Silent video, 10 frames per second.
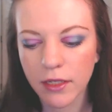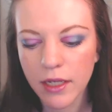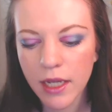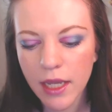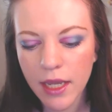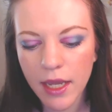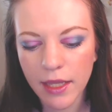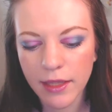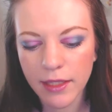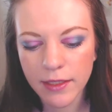in here
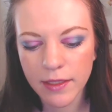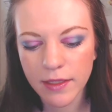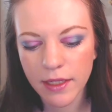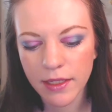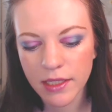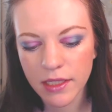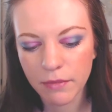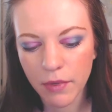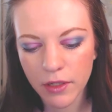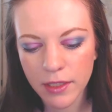and this is a
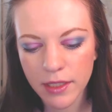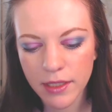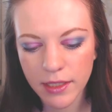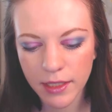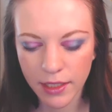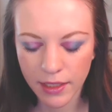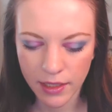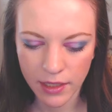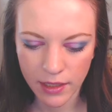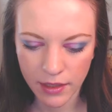smart
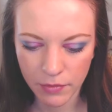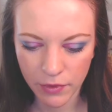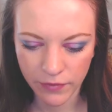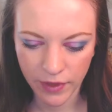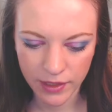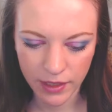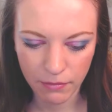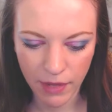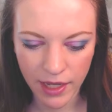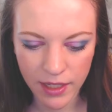skin
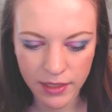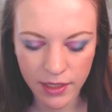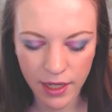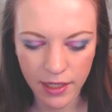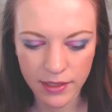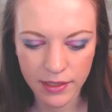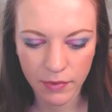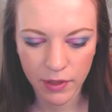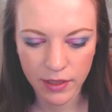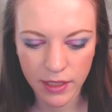perfecting mask and
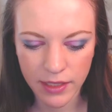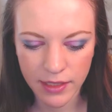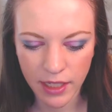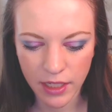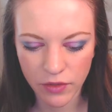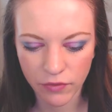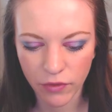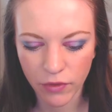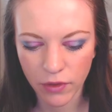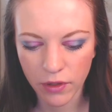smart it stands
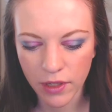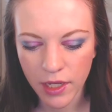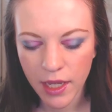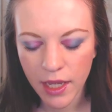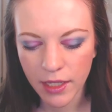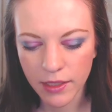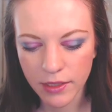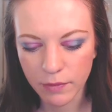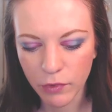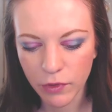for it
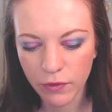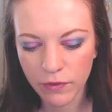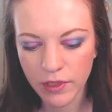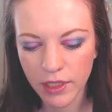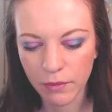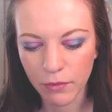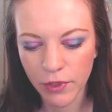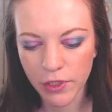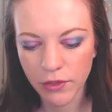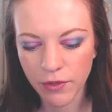smooths it
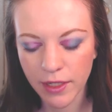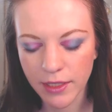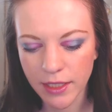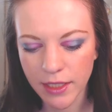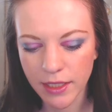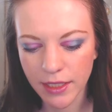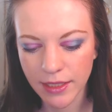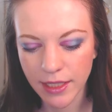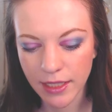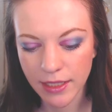moisturizes
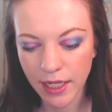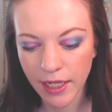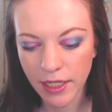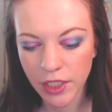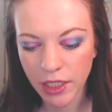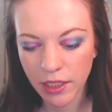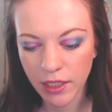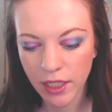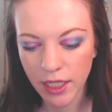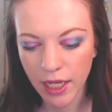it's
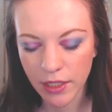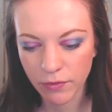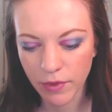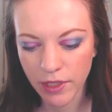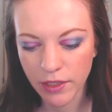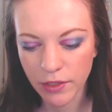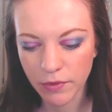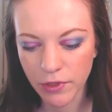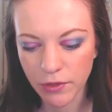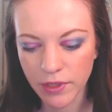anti-aging it has
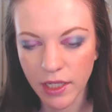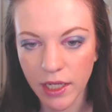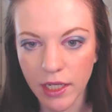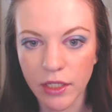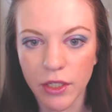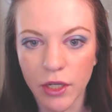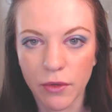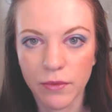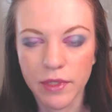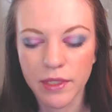redness reducing and it
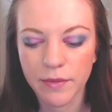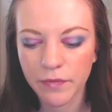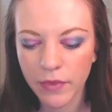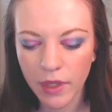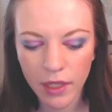tones